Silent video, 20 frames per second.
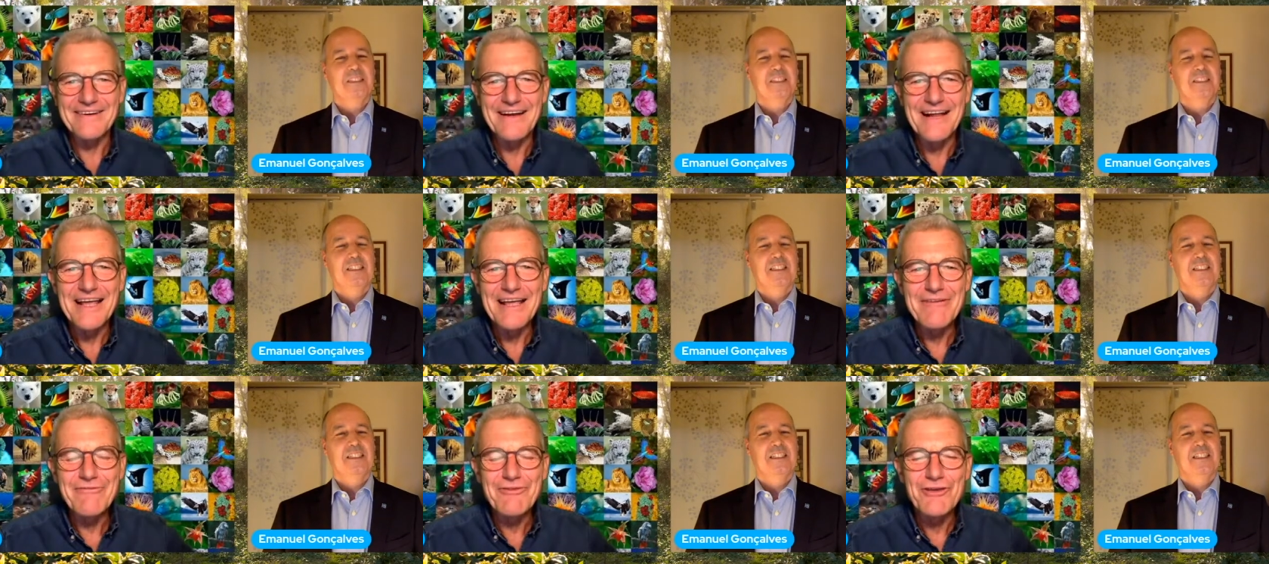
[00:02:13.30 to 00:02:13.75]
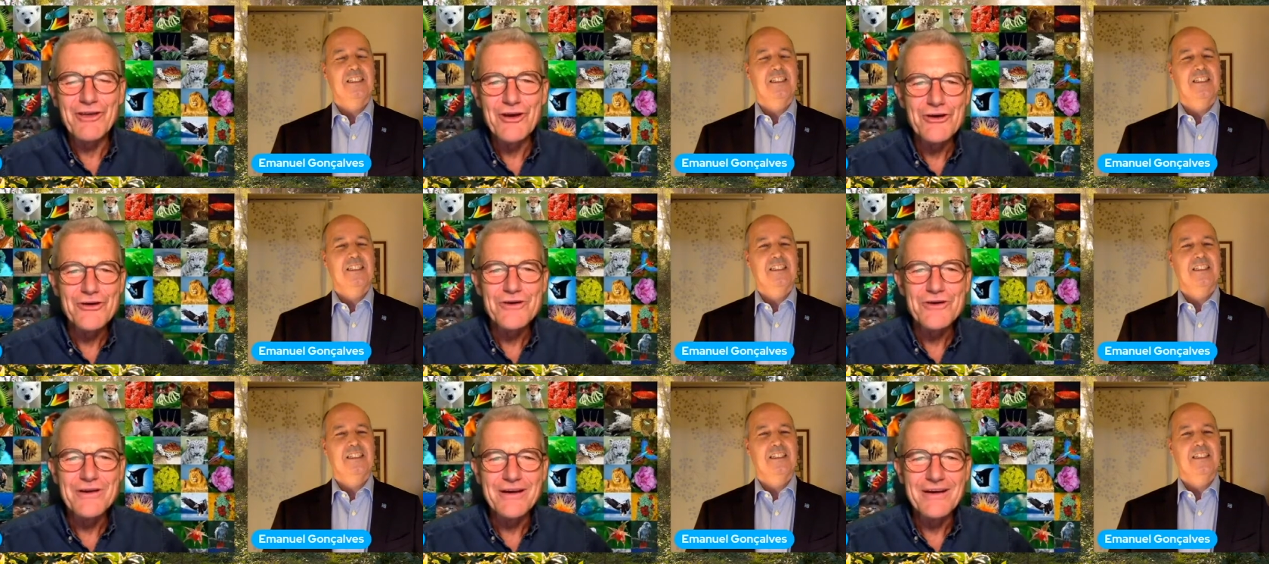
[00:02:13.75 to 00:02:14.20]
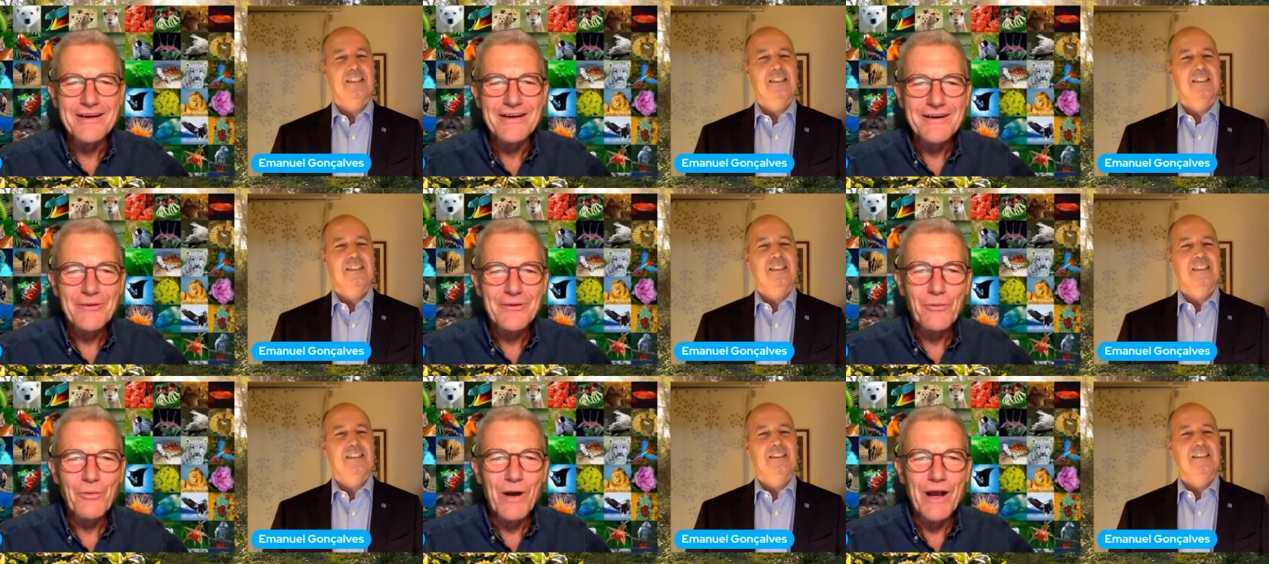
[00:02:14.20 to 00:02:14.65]
Speaker 1: leave you
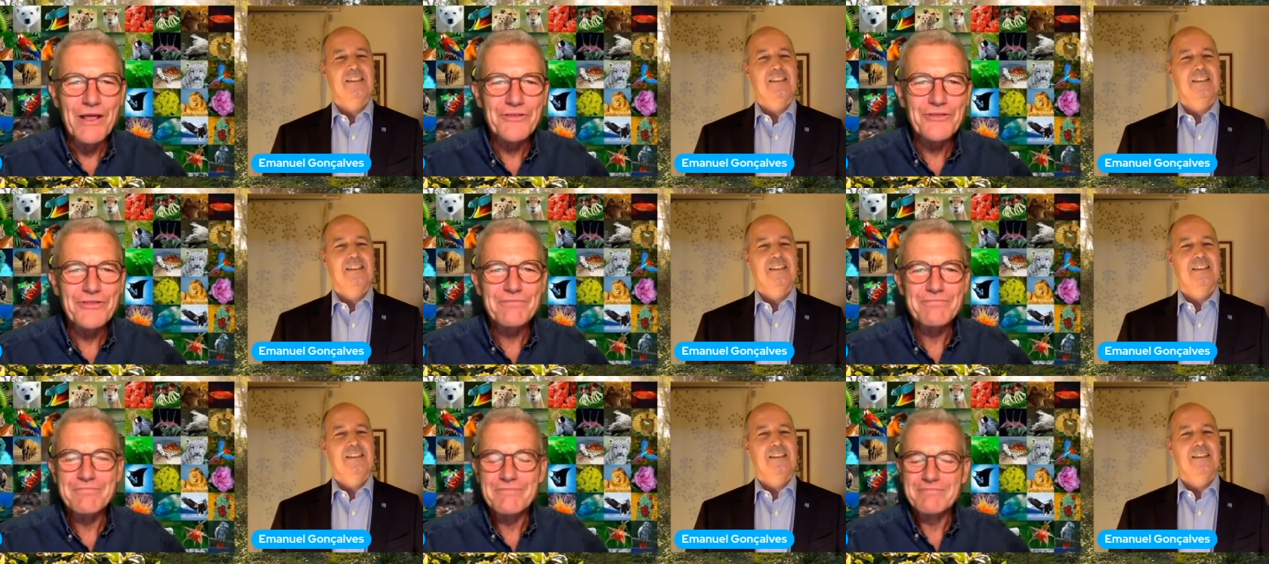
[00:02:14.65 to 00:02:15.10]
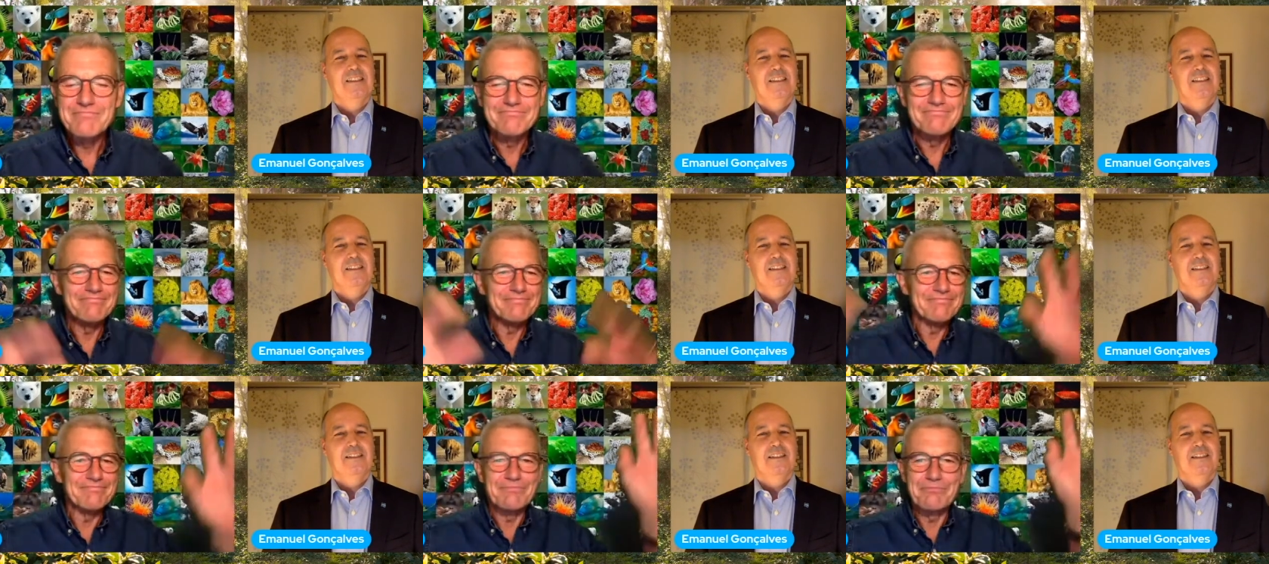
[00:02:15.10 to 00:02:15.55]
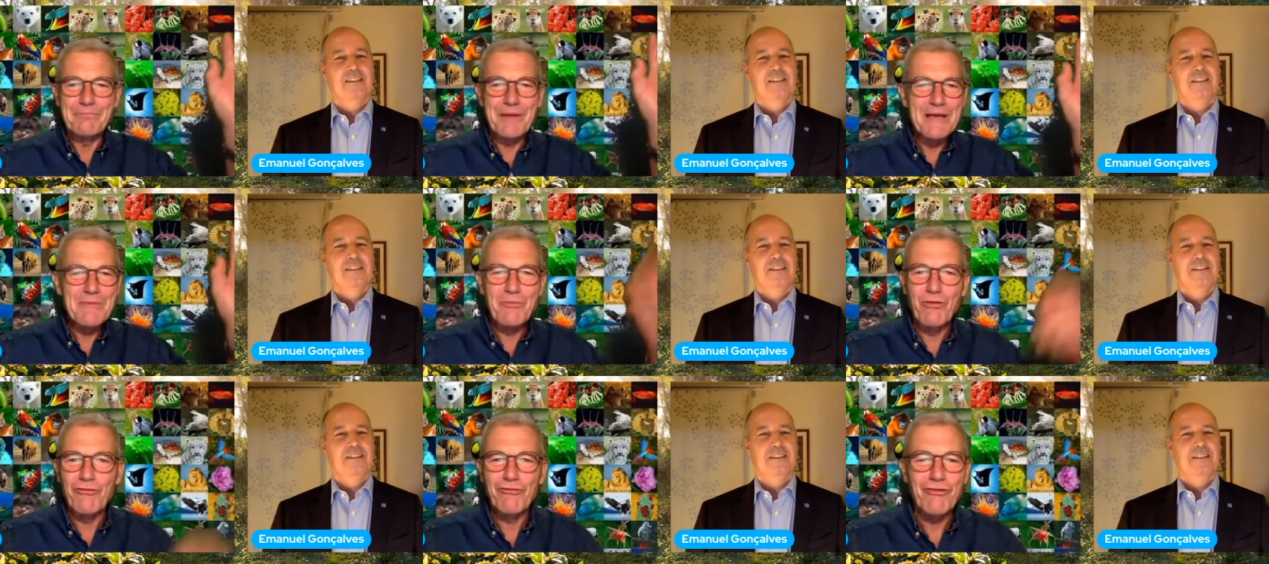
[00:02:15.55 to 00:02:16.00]
with
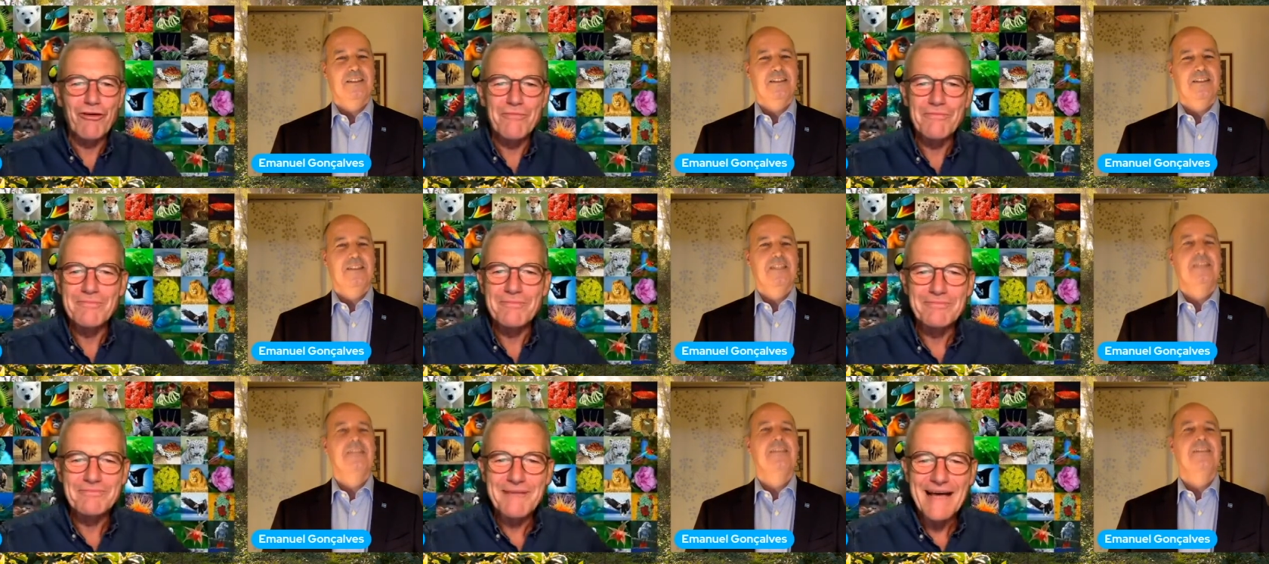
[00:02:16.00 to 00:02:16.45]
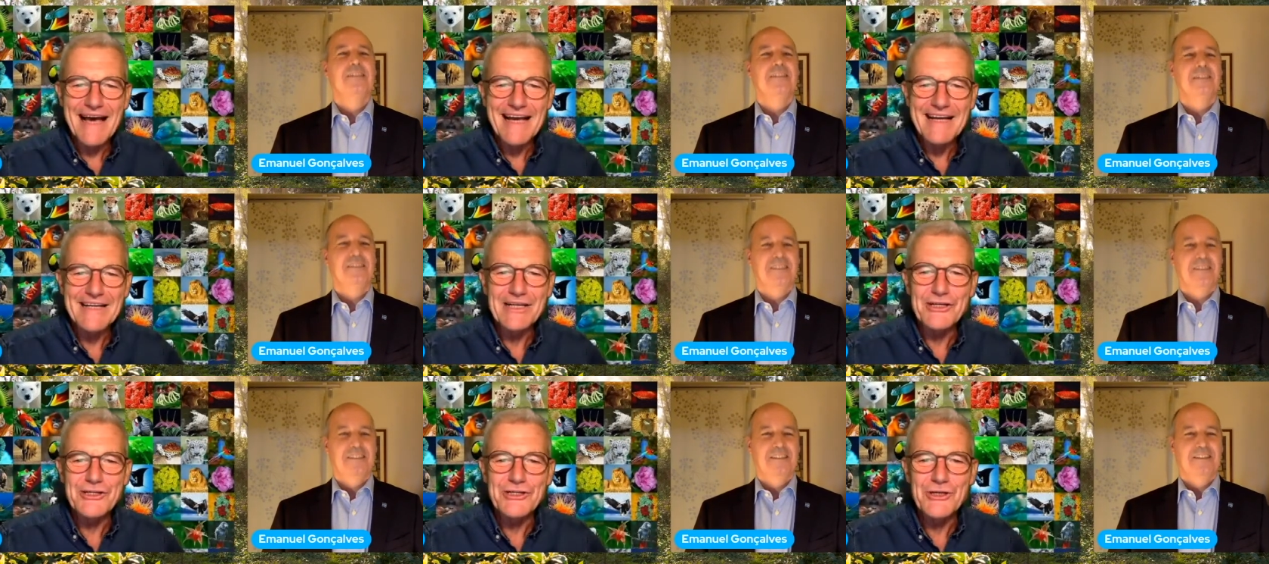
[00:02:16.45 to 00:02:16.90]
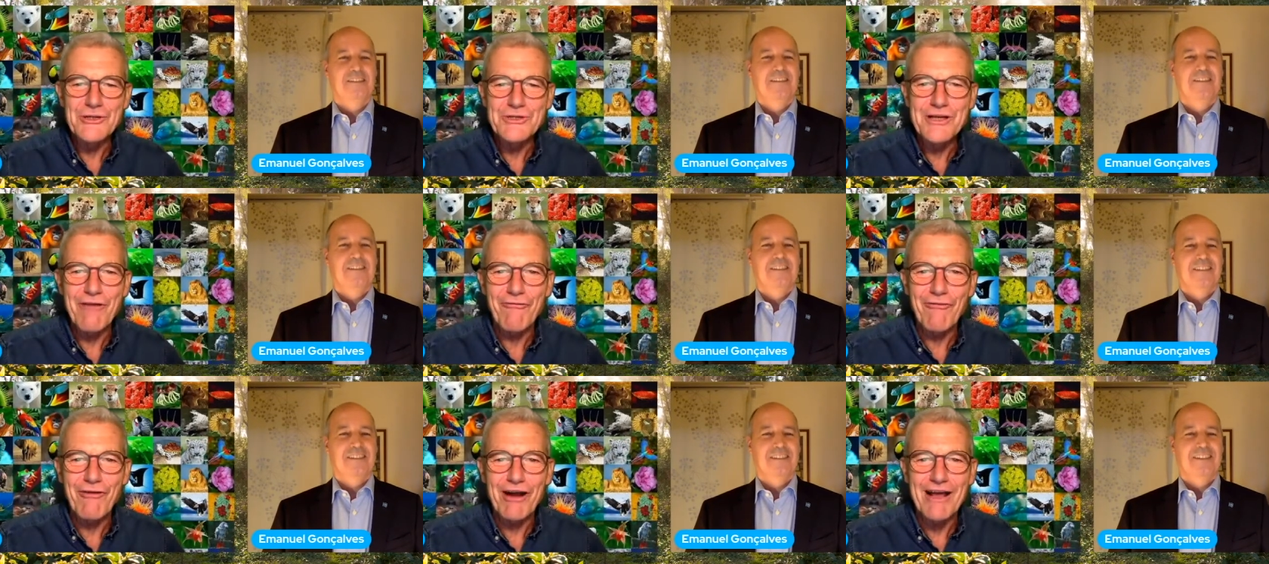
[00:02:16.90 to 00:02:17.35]
people from 82
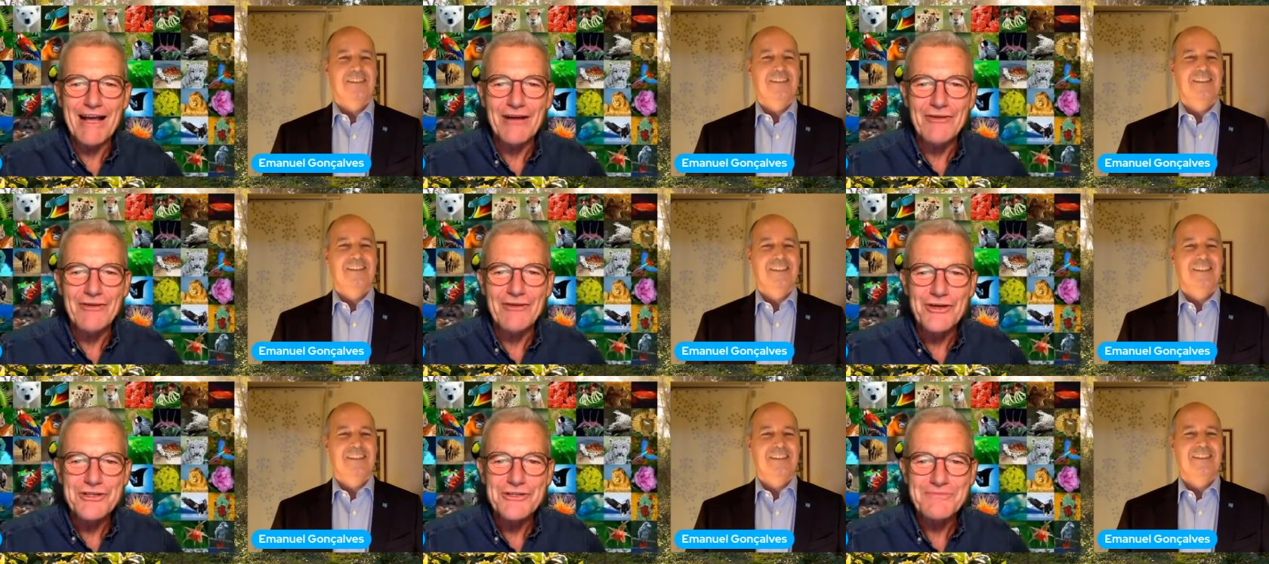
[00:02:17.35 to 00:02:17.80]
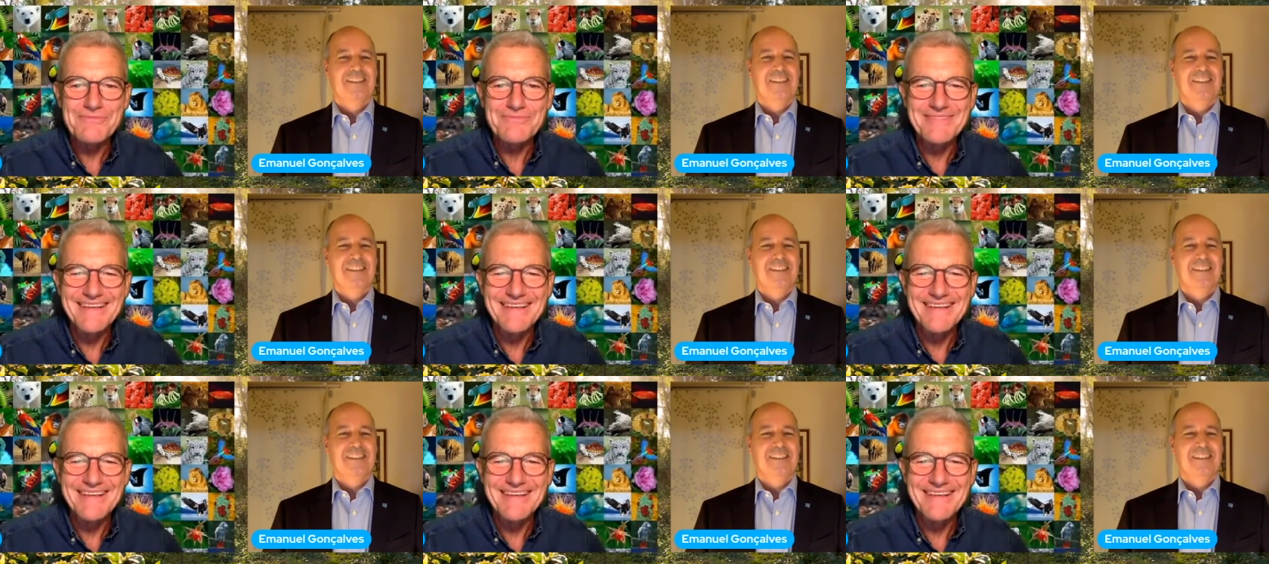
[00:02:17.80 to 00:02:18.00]
different countries.